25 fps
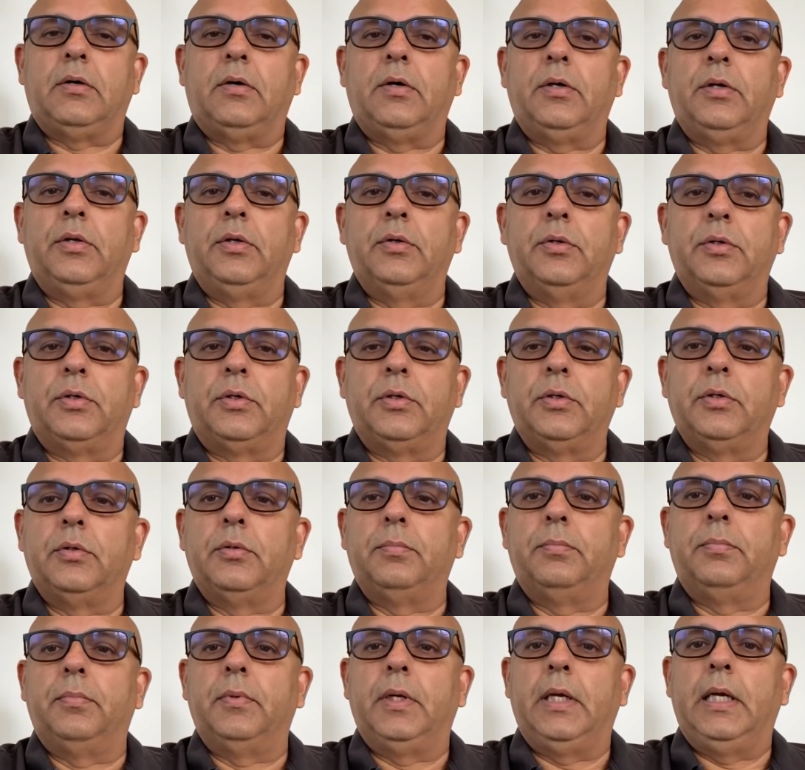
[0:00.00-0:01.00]
on
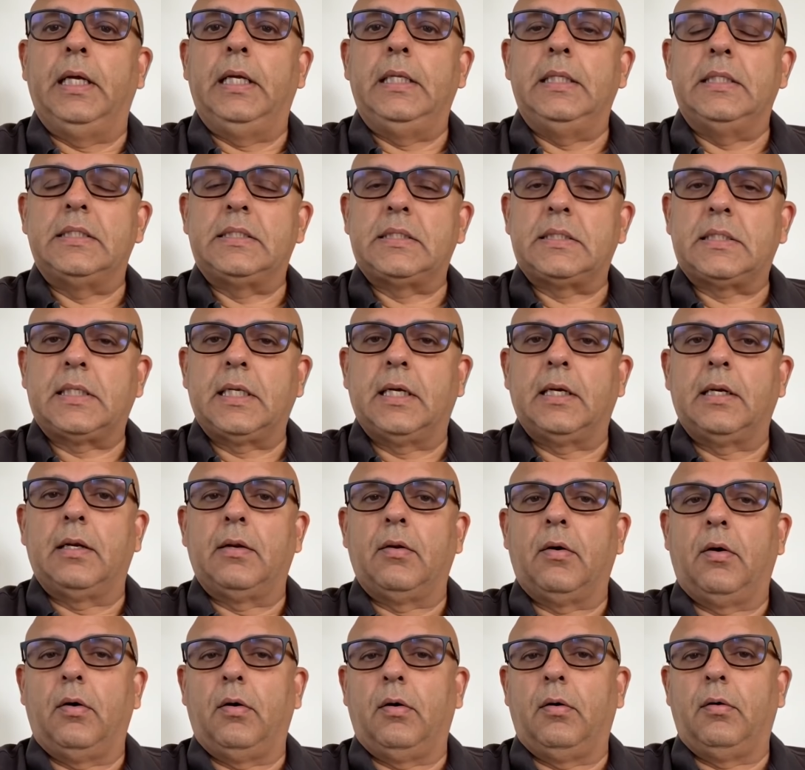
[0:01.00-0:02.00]
YouTube
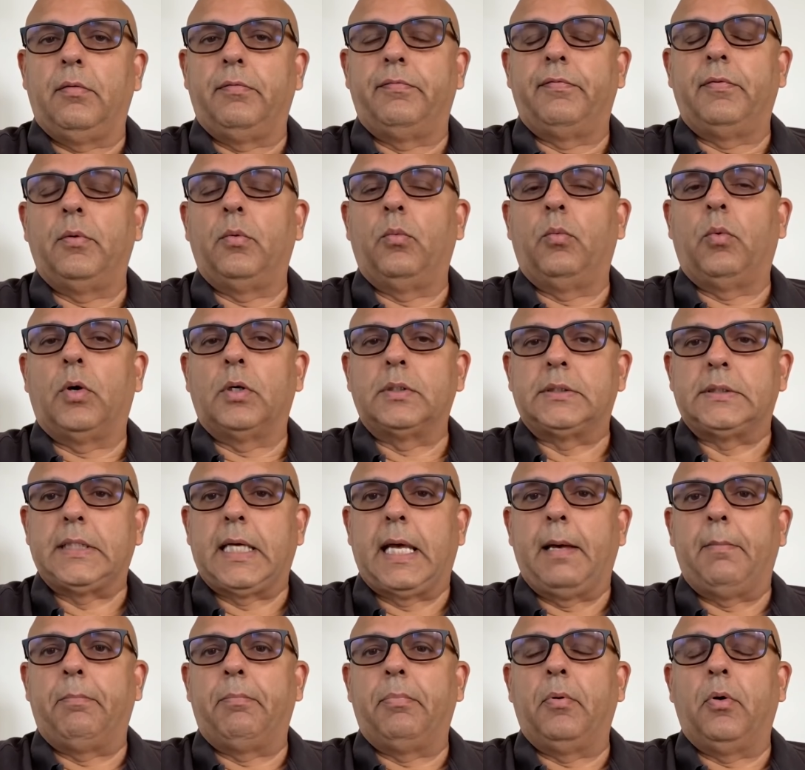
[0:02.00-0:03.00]
instead of
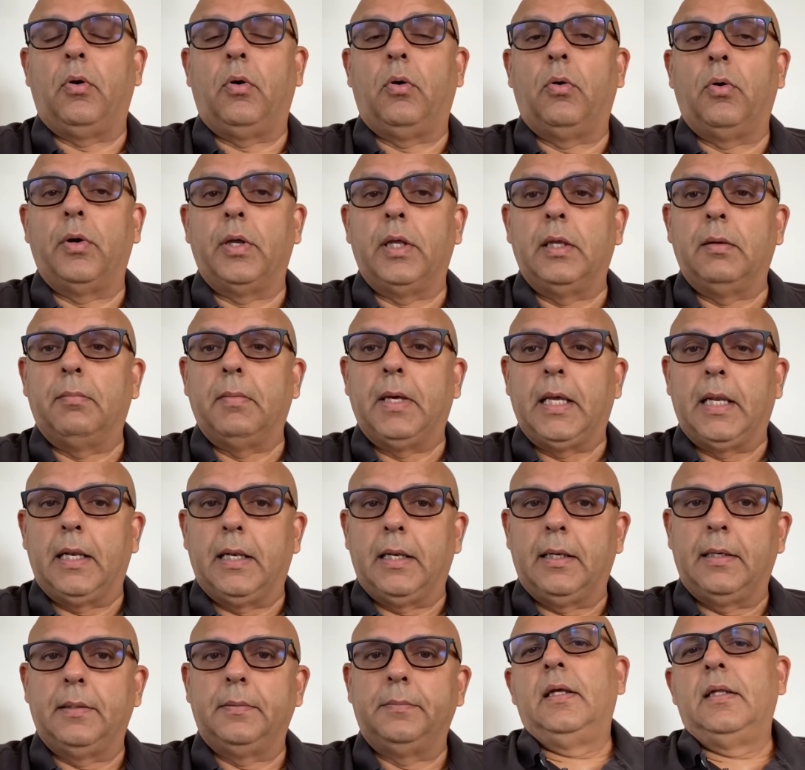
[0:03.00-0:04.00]
WhatsApp or email.
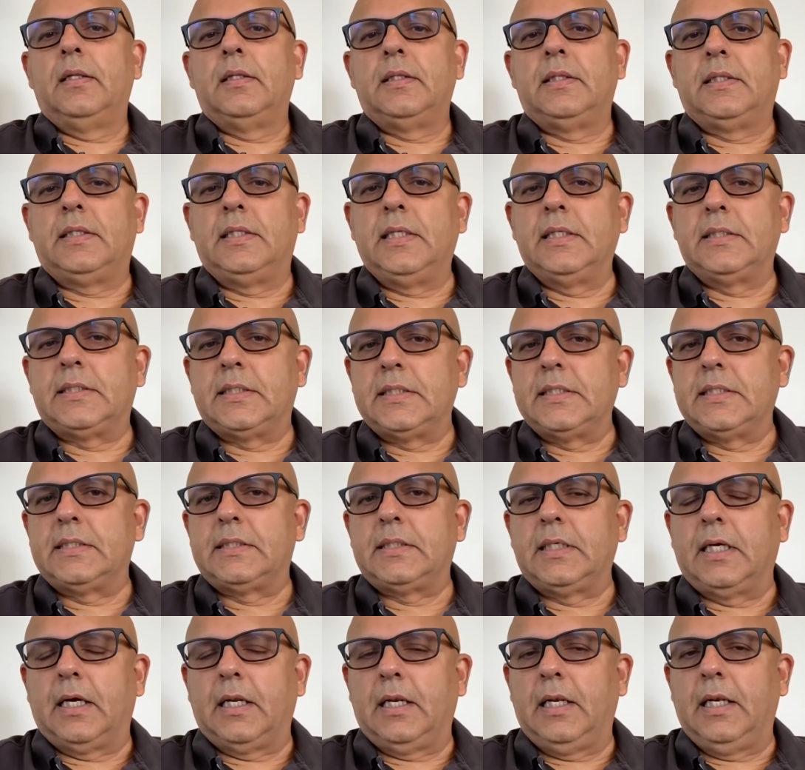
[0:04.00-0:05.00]
This
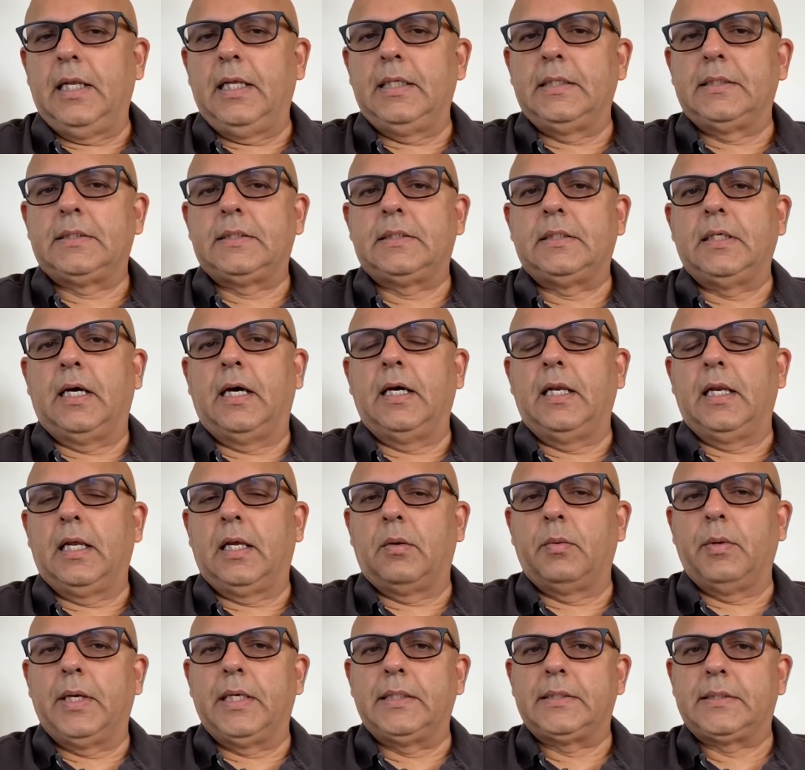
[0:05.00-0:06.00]
is unless I
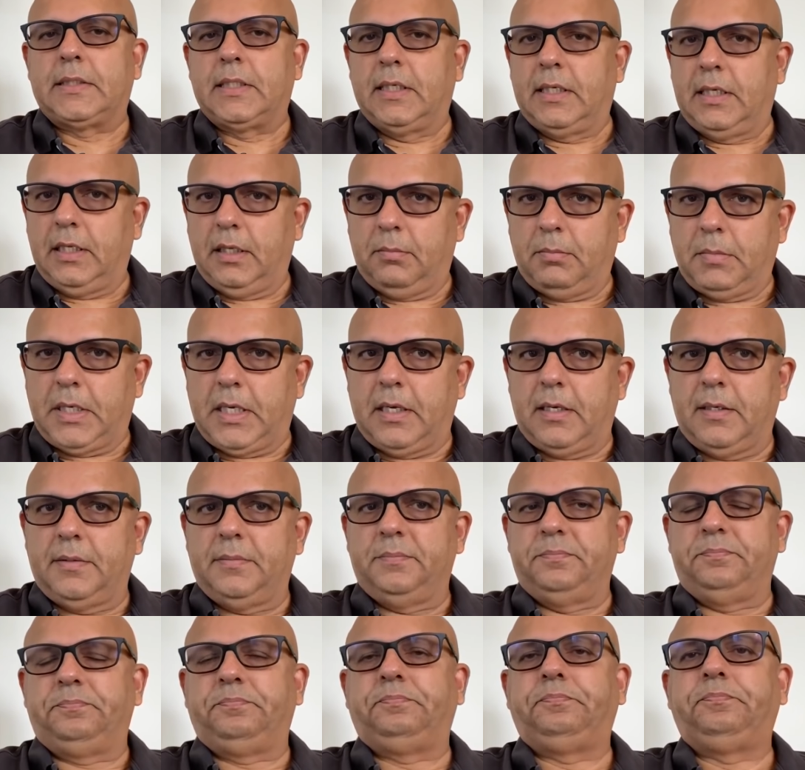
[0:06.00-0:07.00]
request an email.
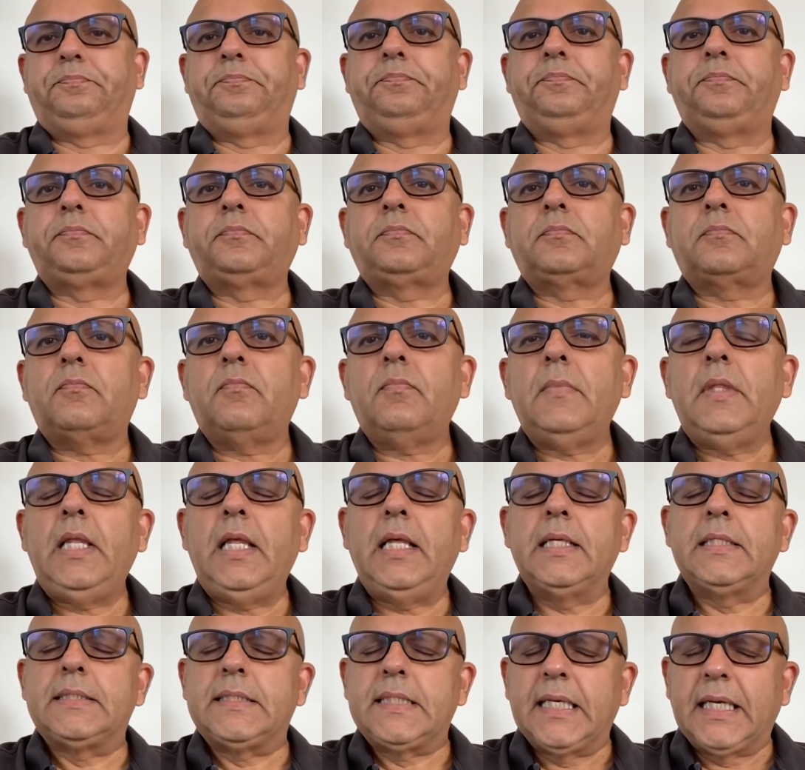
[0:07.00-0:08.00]

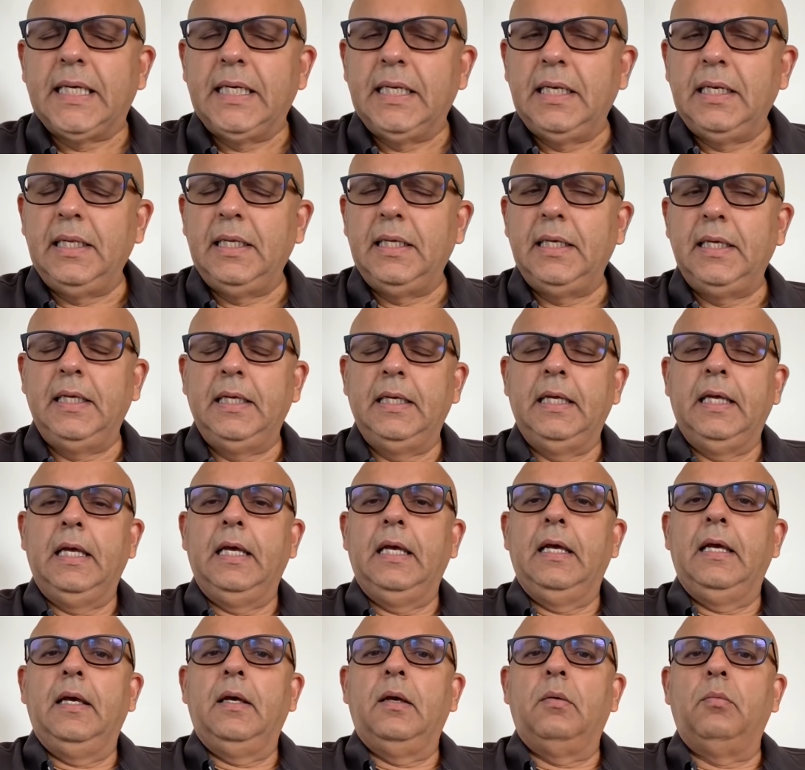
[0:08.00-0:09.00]
Secondly,
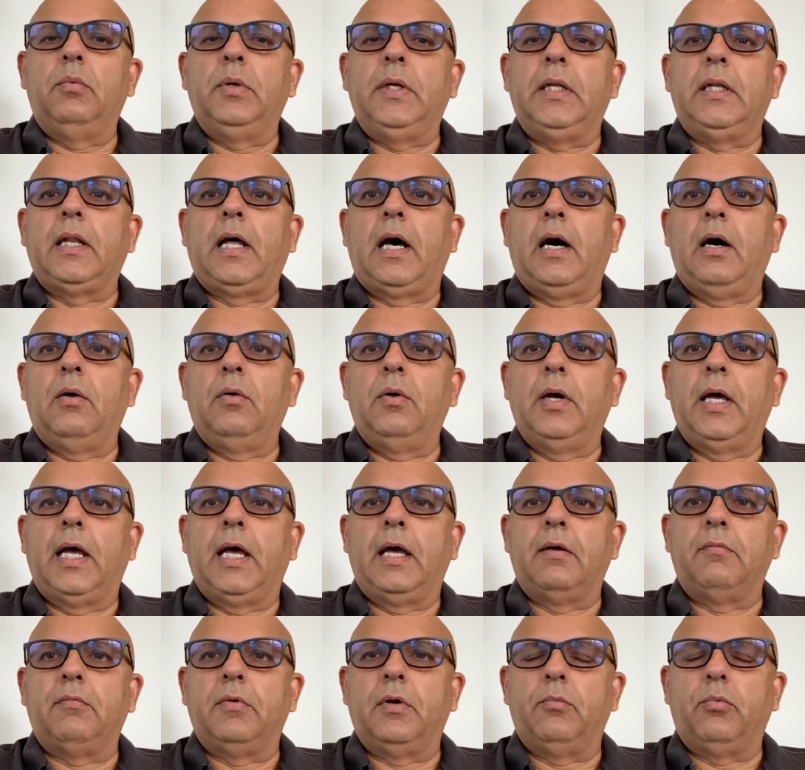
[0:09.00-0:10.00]
we now
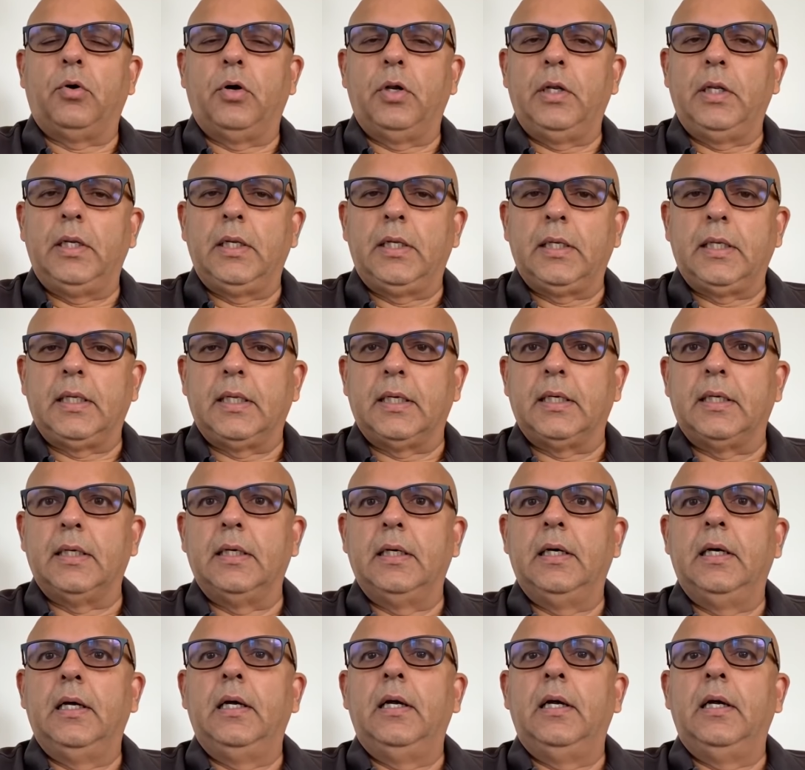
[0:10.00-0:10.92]
have a volunteer